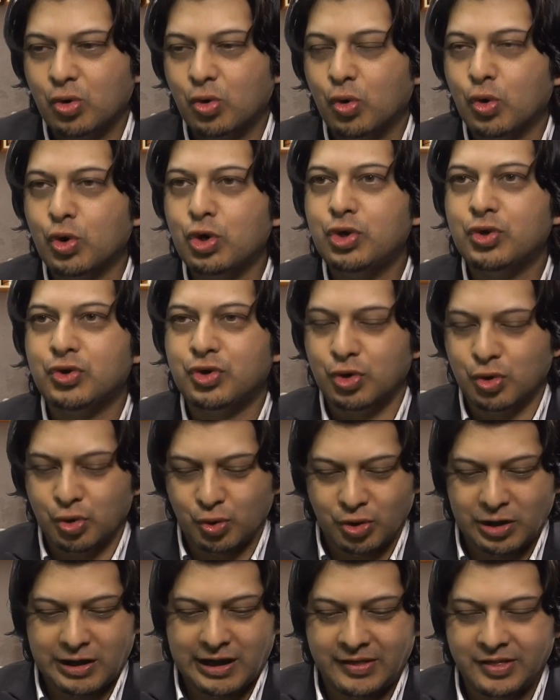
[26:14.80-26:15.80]
all you
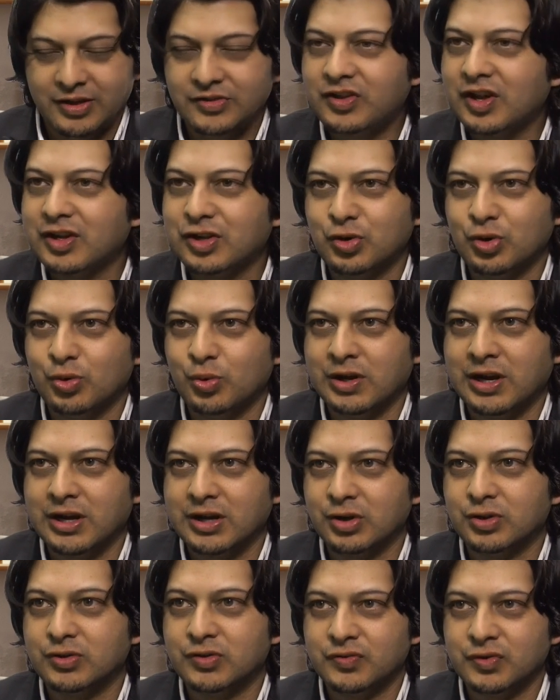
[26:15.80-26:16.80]
do, and this I do when I
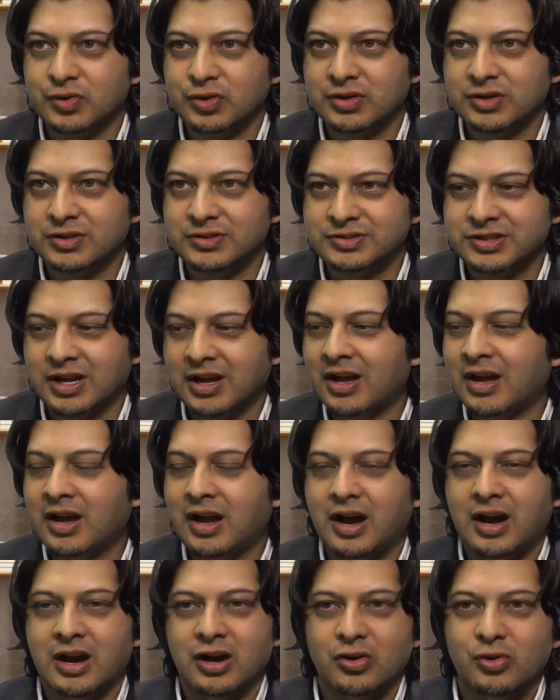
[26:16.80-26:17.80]
go to funerals,
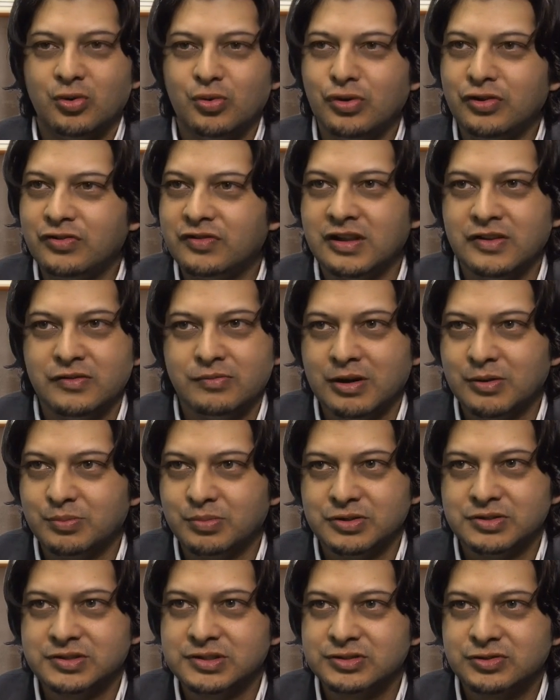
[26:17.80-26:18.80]
I always leave my
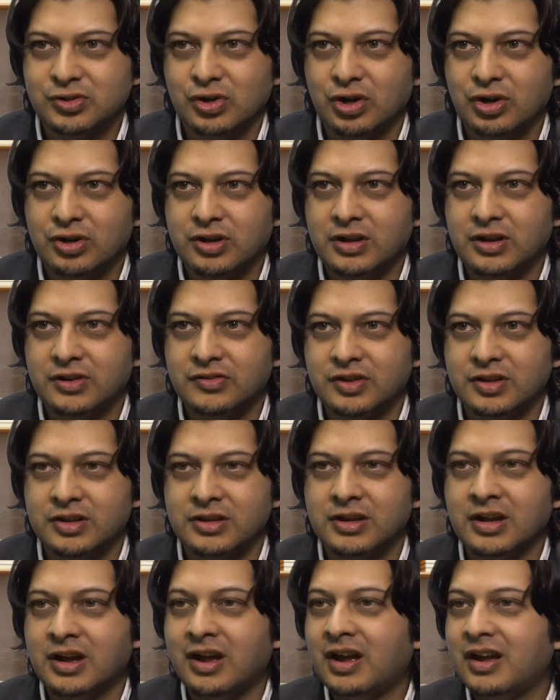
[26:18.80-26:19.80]
business card and I say,